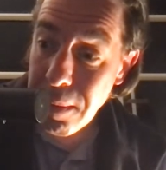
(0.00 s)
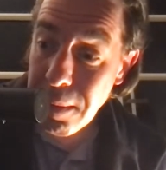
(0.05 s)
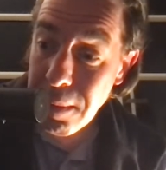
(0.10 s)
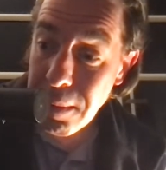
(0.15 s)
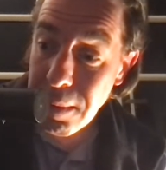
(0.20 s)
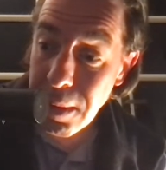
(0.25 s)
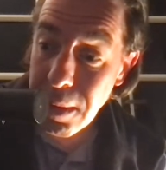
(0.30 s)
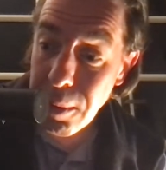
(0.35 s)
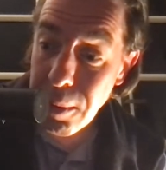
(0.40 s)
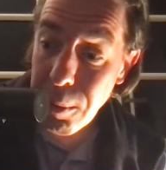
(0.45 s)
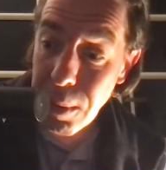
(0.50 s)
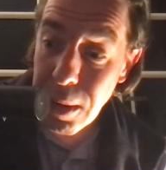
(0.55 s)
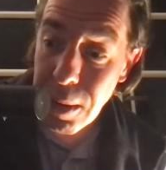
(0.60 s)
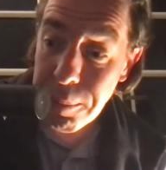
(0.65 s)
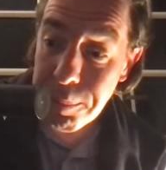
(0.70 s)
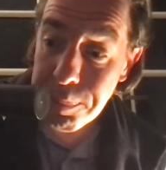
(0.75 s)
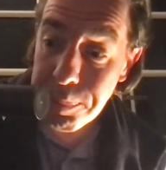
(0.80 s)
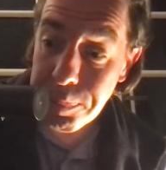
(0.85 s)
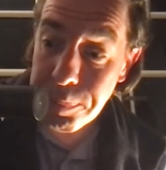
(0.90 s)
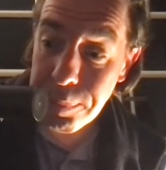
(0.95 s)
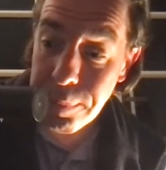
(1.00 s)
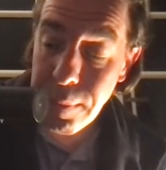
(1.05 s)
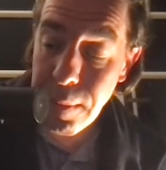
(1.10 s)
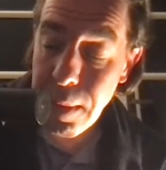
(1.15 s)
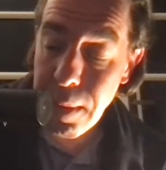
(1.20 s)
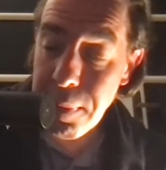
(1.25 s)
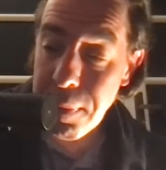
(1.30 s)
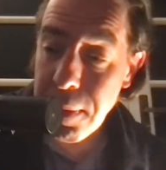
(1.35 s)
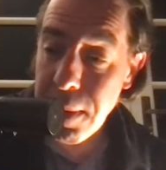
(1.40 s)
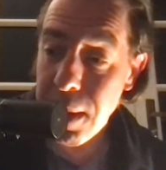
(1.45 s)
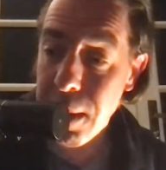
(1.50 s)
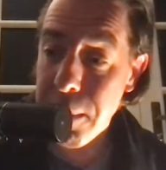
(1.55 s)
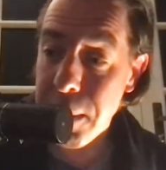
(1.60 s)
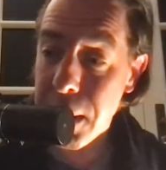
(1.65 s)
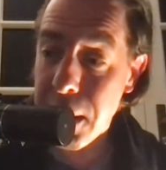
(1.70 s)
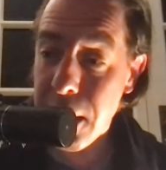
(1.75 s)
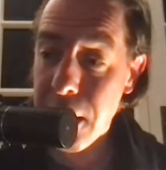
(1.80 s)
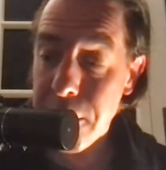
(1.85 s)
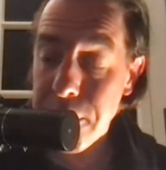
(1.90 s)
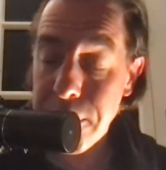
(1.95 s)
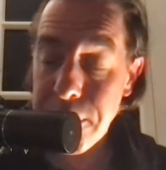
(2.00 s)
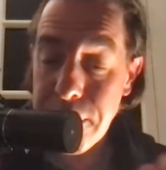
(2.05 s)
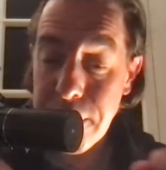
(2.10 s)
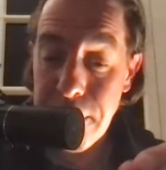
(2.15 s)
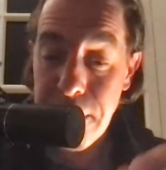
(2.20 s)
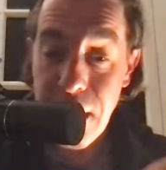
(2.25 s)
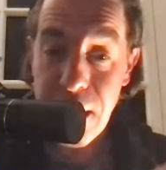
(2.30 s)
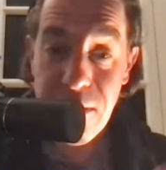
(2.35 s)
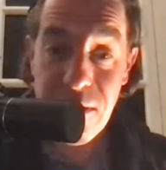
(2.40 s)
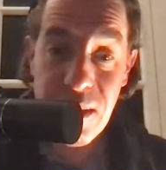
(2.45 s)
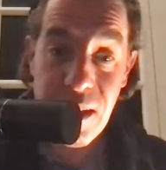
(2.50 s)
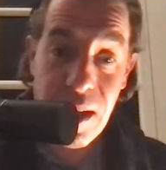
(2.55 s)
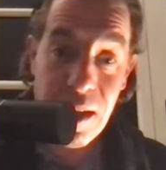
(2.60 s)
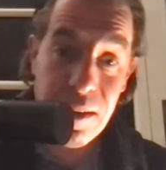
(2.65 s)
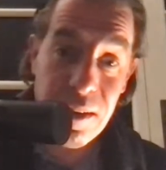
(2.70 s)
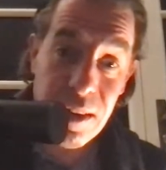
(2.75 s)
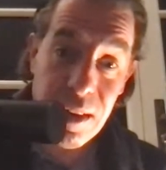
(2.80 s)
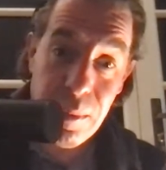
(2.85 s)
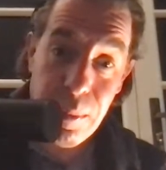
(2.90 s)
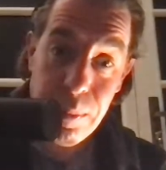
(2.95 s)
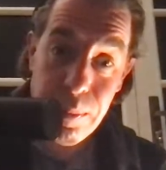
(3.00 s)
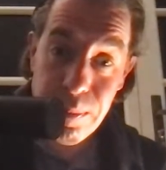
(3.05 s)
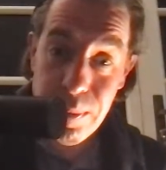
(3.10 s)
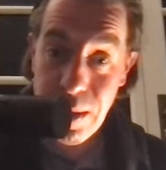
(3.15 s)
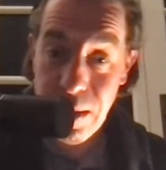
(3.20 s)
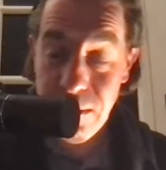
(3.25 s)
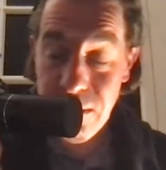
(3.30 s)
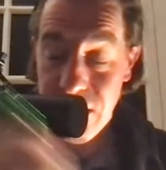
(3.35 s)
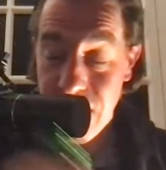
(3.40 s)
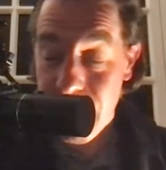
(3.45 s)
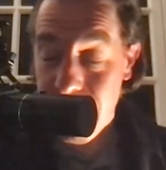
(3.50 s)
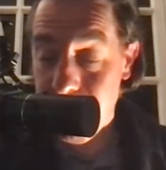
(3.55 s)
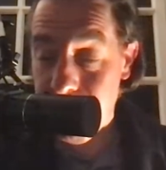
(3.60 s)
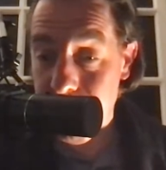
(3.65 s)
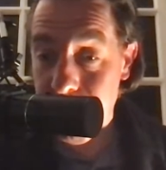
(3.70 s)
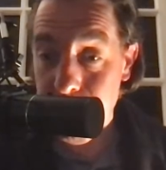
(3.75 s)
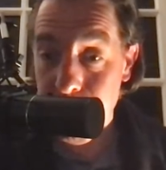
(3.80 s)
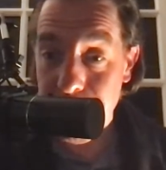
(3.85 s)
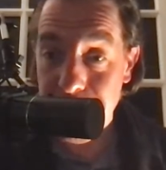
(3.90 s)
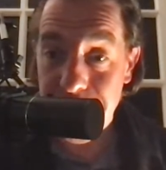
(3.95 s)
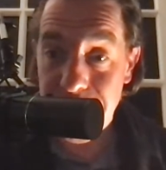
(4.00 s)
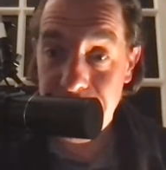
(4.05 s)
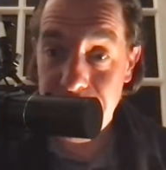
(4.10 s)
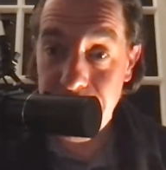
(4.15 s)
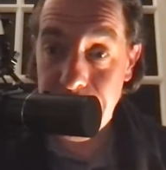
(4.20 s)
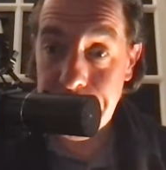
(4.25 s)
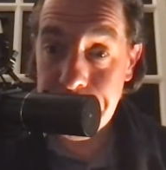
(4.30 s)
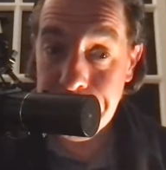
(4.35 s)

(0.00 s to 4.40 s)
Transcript: Oh well. There we go. There's the end of the whiskey.